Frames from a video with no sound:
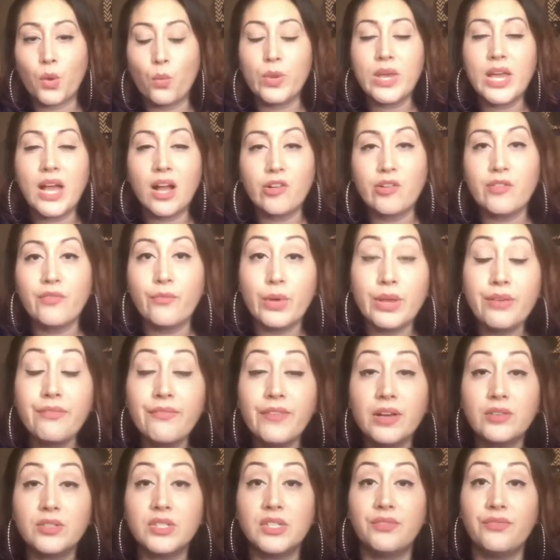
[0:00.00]
We
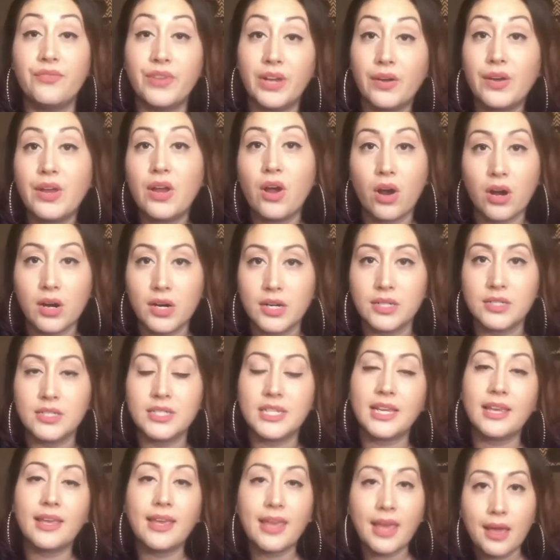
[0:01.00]
found it very hard
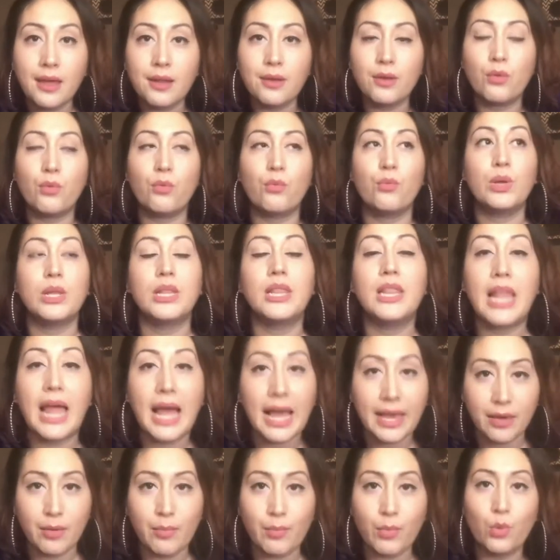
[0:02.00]
to get
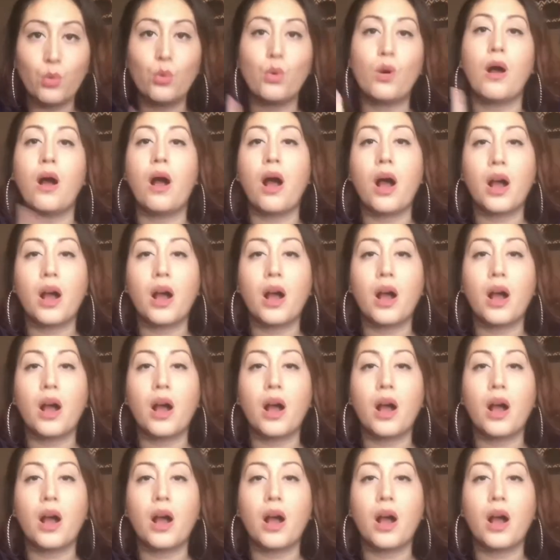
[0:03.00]
reliable,